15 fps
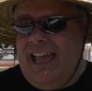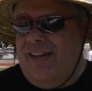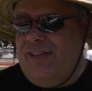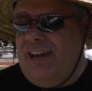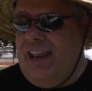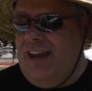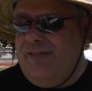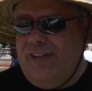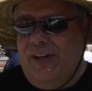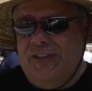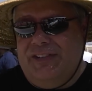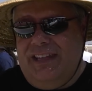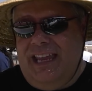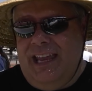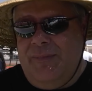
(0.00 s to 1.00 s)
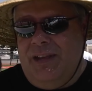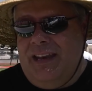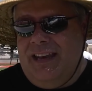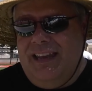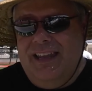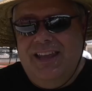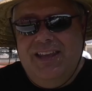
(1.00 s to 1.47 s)
have an NFL team
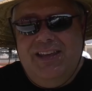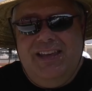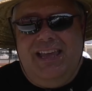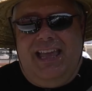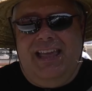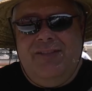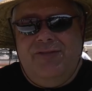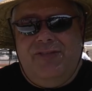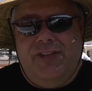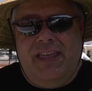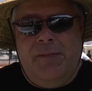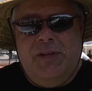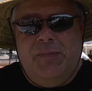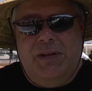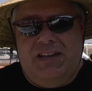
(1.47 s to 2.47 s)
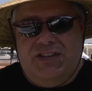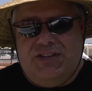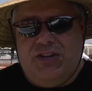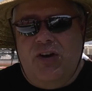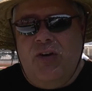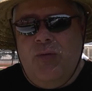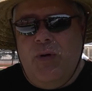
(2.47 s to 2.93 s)
and, and for them to be
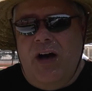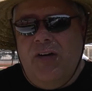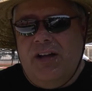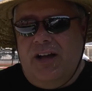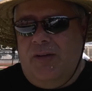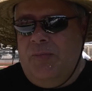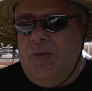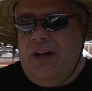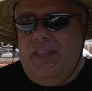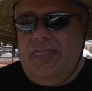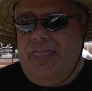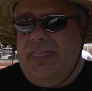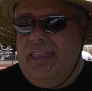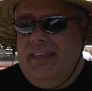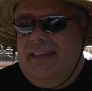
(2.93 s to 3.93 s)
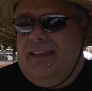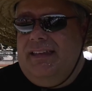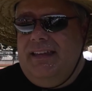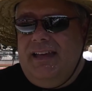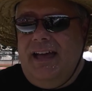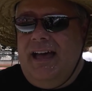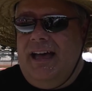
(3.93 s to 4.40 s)
so welcome with
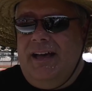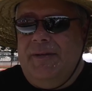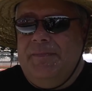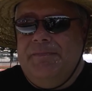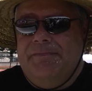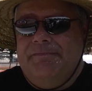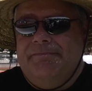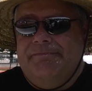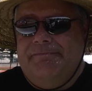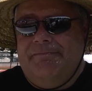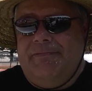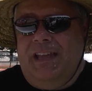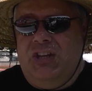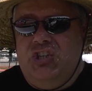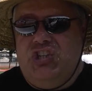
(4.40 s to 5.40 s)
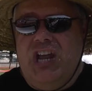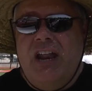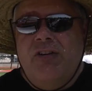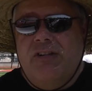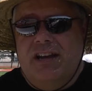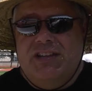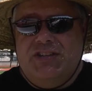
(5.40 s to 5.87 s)
um, and
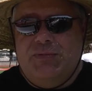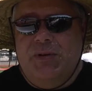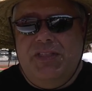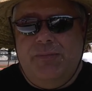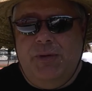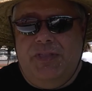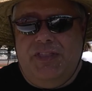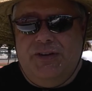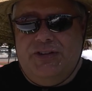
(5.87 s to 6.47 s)
generous with, with